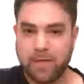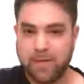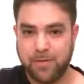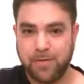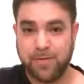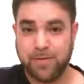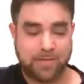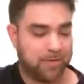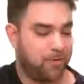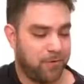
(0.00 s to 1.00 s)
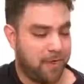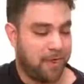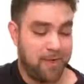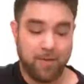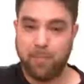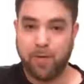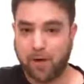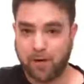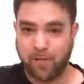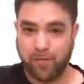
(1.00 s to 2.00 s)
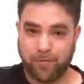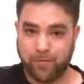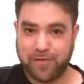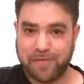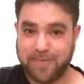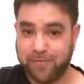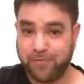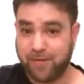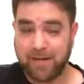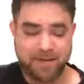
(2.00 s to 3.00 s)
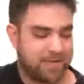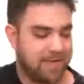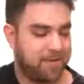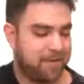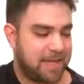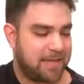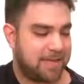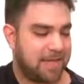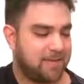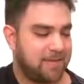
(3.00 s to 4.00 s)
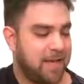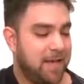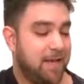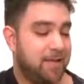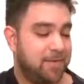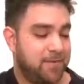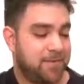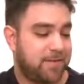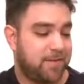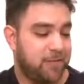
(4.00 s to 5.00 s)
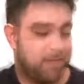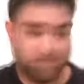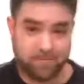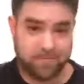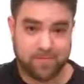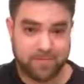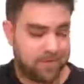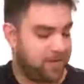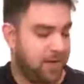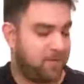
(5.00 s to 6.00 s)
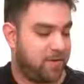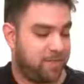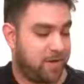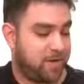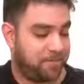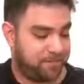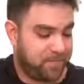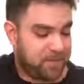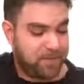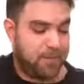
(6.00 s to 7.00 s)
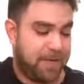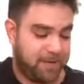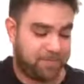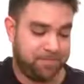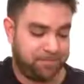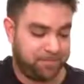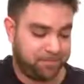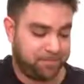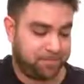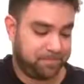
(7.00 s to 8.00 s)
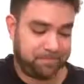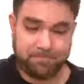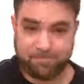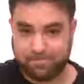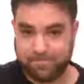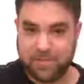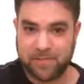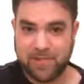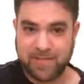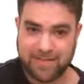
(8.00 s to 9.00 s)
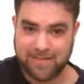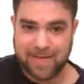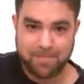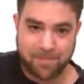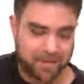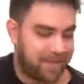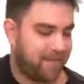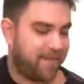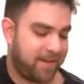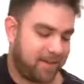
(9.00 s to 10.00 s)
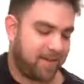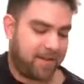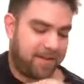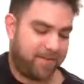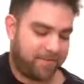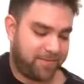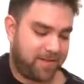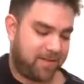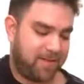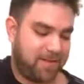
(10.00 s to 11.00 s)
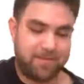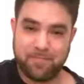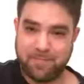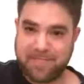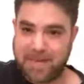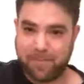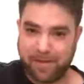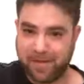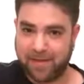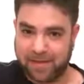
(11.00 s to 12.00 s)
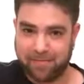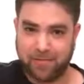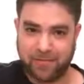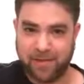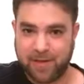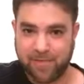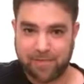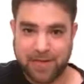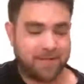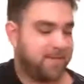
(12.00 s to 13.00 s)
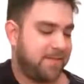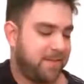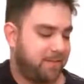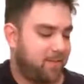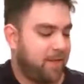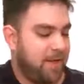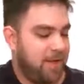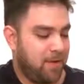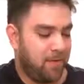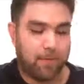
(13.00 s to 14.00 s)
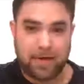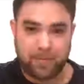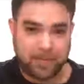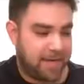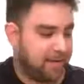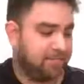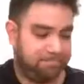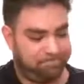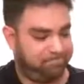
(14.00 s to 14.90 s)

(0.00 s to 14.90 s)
And you can also bar whole frets and try to see how that sounds. You can also, you know, hammer them on while doing the Ted Bundy thing of tapping and pulling off back to 0 while playing